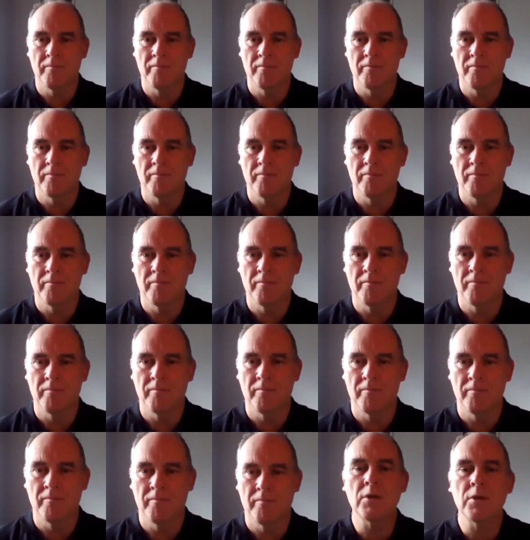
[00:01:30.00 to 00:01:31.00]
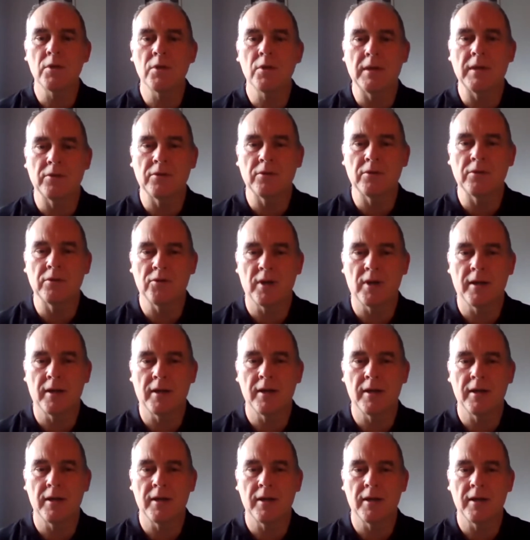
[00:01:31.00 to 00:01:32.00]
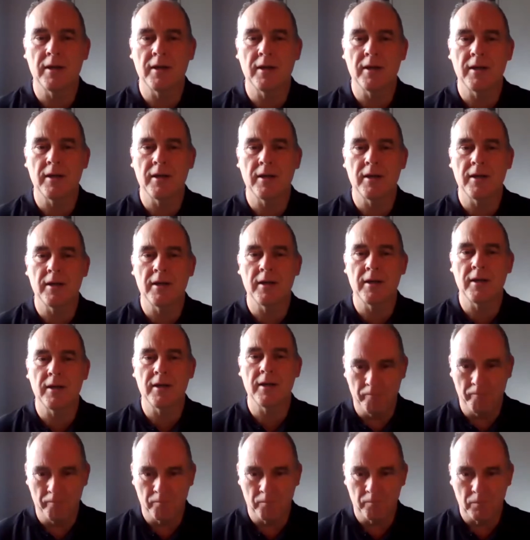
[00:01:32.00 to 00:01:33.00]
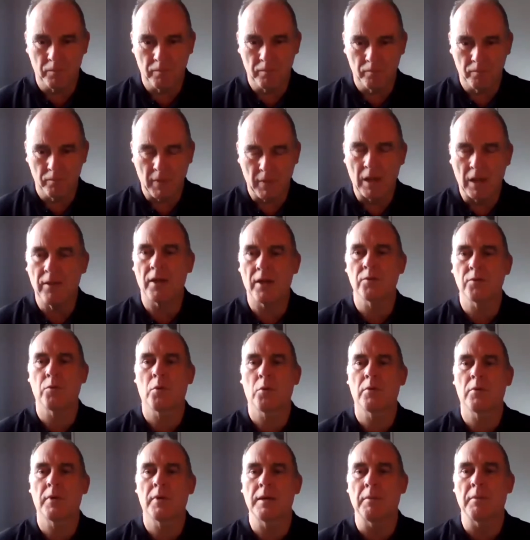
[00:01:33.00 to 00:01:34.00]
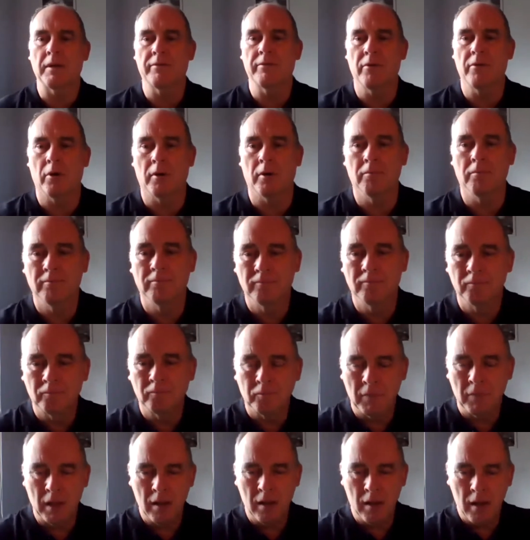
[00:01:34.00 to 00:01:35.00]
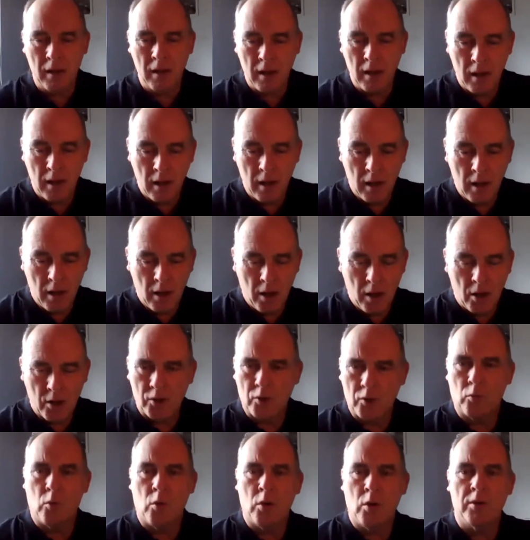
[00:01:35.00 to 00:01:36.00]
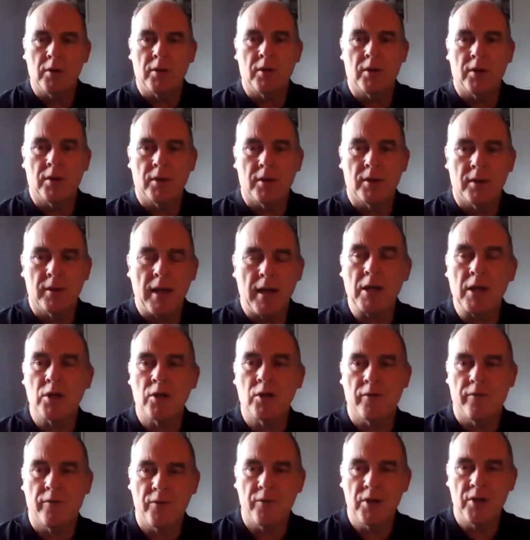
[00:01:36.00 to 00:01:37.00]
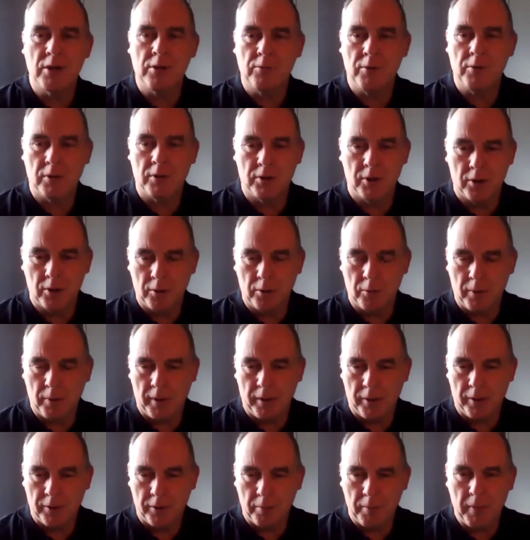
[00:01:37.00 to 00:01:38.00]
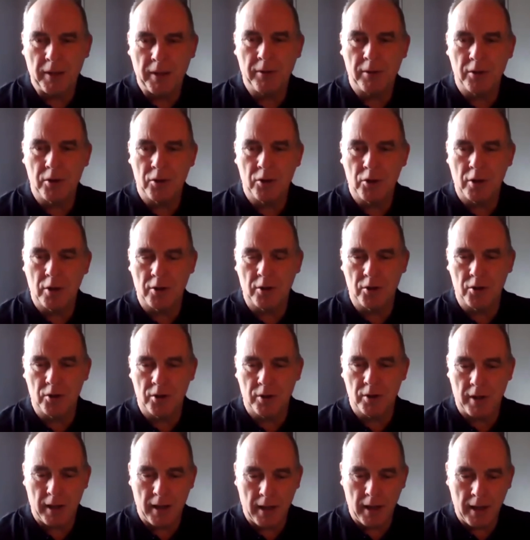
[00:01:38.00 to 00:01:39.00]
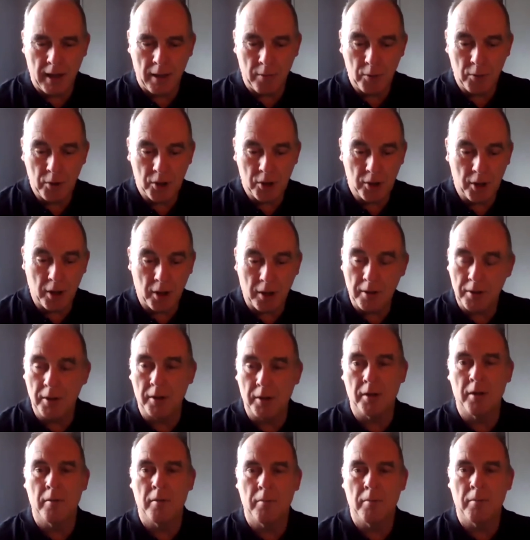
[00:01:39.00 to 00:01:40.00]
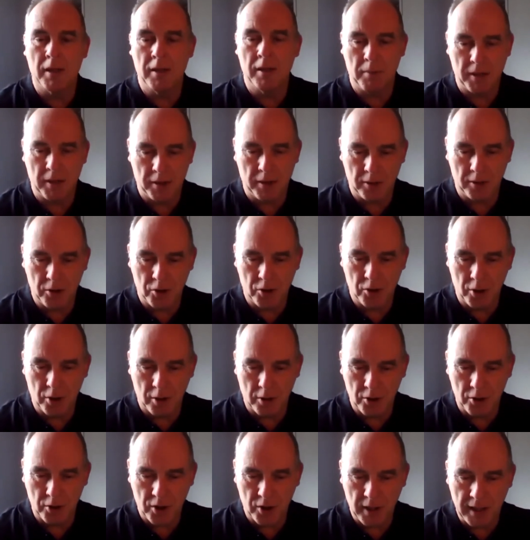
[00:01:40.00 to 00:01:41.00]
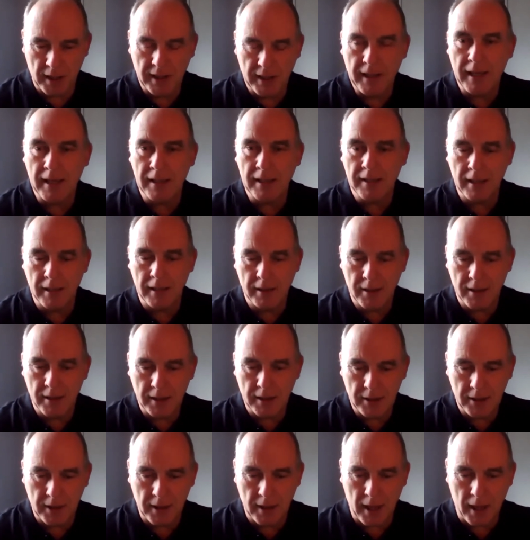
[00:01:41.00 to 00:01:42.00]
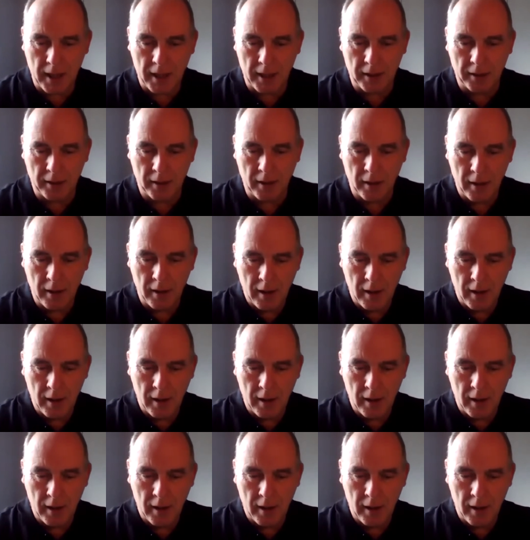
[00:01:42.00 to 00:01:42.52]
He won't go in his wheelchair, he's going to walk. That's what we're aiming for. So what's Action for Children to do with the Methodist Church? It was started by the Methodist Church in 1869.